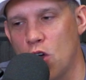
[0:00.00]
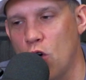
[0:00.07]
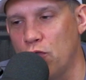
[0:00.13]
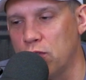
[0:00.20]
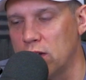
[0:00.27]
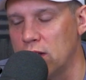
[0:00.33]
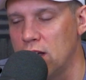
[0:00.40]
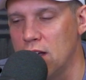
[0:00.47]

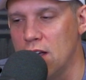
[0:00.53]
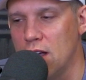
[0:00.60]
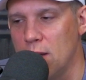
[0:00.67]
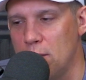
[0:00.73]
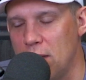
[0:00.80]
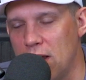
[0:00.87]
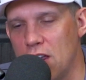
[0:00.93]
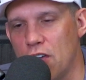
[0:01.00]
Hopefully,
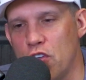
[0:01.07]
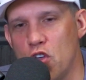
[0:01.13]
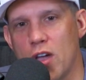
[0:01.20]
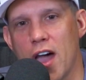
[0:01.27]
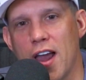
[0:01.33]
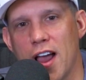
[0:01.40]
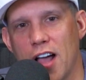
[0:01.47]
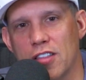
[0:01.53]
many of you
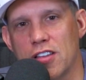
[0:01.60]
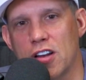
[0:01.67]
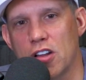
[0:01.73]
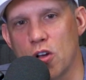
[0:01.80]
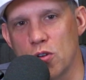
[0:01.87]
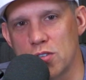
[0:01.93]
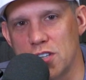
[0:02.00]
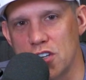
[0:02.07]
got out there to
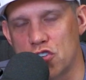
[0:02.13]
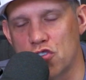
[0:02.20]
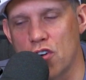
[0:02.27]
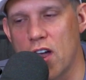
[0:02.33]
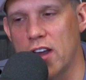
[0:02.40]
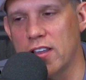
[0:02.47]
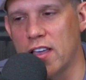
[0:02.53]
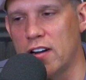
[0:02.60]
go see
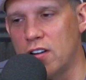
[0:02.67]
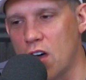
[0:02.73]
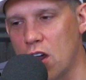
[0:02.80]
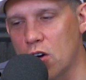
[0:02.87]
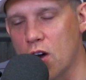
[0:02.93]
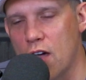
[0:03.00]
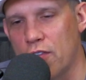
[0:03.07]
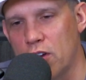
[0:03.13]
Trent, get an
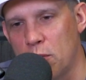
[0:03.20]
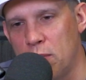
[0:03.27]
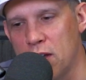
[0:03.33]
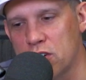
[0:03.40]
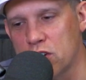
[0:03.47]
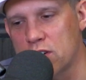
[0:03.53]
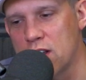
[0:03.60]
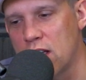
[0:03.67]
autograph and a
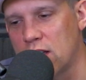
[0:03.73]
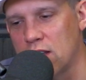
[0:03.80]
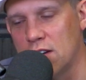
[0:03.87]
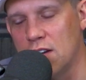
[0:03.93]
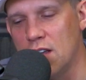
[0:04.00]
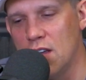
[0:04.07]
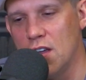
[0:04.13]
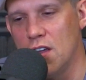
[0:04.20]
picture
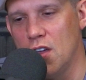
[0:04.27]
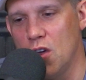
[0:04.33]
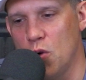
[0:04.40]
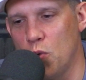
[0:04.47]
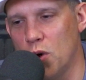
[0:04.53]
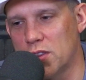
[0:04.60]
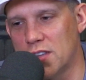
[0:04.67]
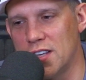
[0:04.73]
taken
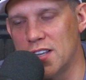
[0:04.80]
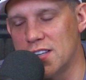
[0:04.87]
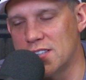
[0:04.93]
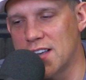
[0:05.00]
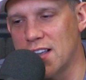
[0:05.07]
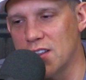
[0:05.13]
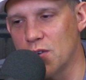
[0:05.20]
with the St.